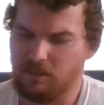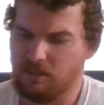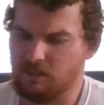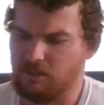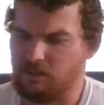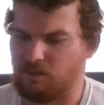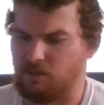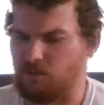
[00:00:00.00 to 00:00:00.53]

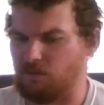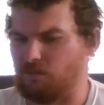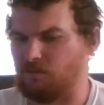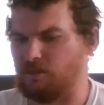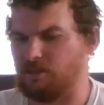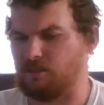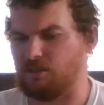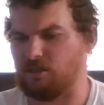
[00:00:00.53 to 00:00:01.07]
So
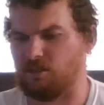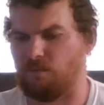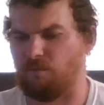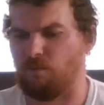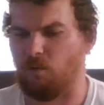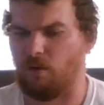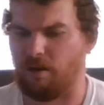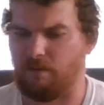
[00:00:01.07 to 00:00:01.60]
this is a
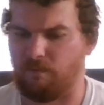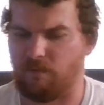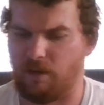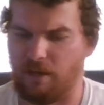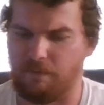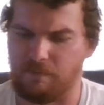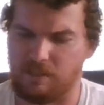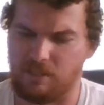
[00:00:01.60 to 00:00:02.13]
four out of
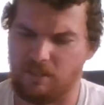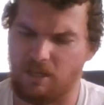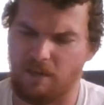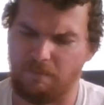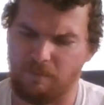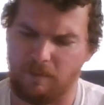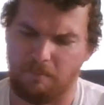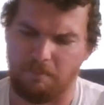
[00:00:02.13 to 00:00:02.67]
five.
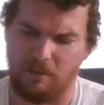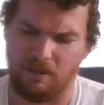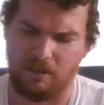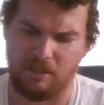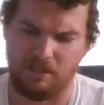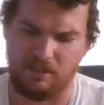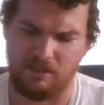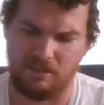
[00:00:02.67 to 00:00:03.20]
Snuff the
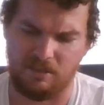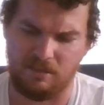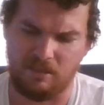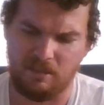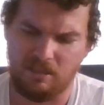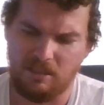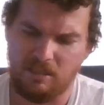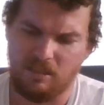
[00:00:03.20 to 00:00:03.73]
Punk is
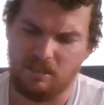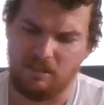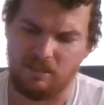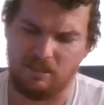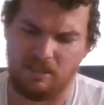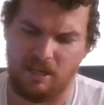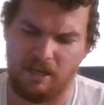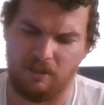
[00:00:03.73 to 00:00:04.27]
the
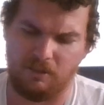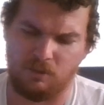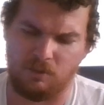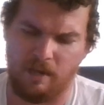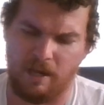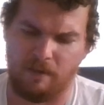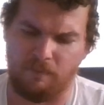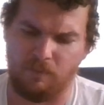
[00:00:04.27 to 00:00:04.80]
title
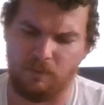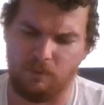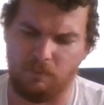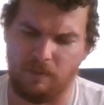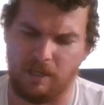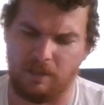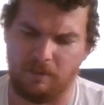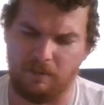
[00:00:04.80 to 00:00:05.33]
track for the
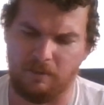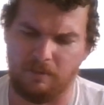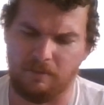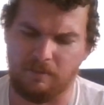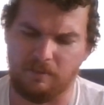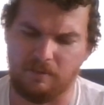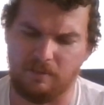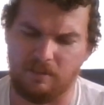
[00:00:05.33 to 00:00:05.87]
record,
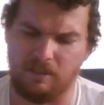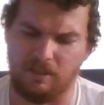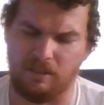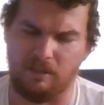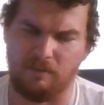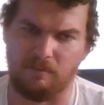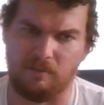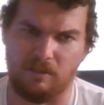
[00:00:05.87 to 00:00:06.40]

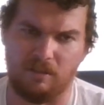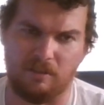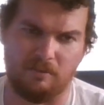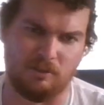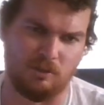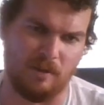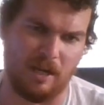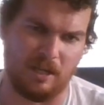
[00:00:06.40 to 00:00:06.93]
uh, uh,
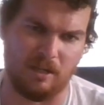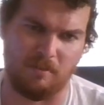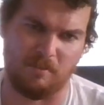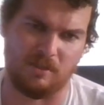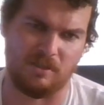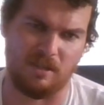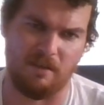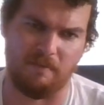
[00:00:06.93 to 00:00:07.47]
track number
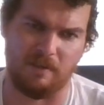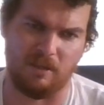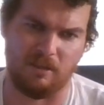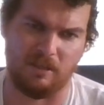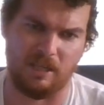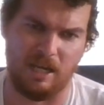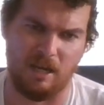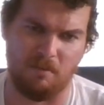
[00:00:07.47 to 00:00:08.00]
seven on
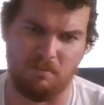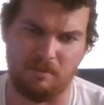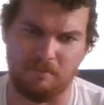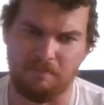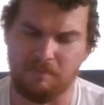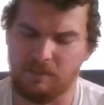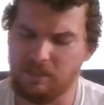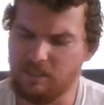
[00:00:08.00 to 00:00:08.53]
the album.
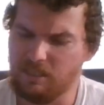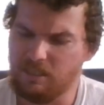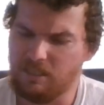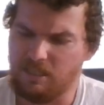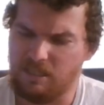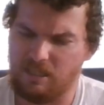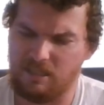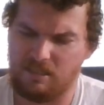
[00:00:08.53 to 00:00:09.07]

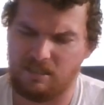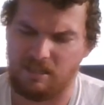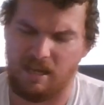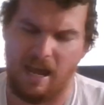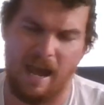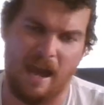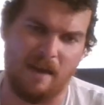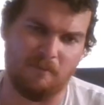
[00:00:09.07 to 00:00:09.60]
It's an
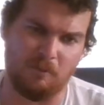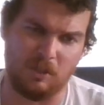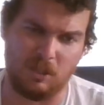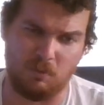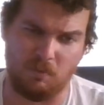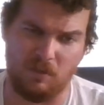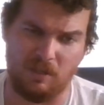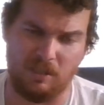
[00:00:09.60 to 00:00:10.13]
average
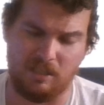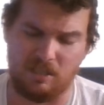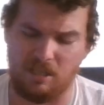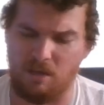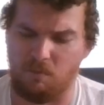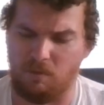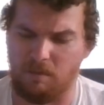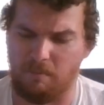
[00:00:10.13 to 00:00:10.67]
one. It's
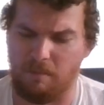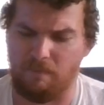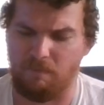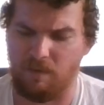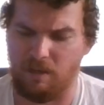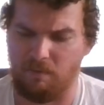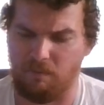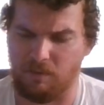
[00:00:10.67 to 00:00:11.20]
not one of my
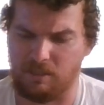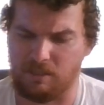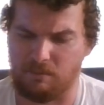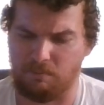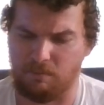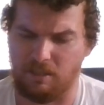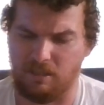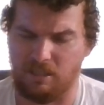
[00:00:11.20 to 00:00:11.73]
favorites,
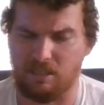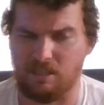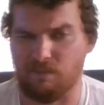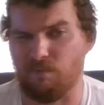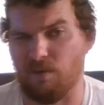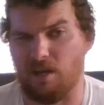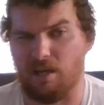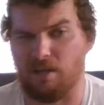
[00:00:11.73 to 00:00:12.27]
but it's
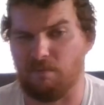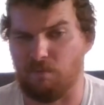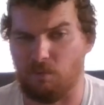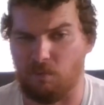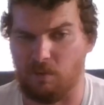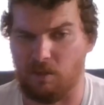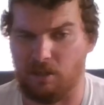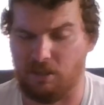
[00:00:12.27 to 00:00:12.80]
fine for
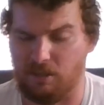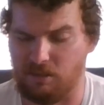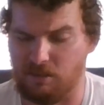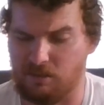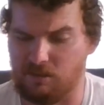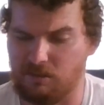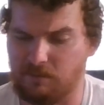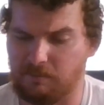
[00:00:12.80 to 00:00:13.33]
what it is.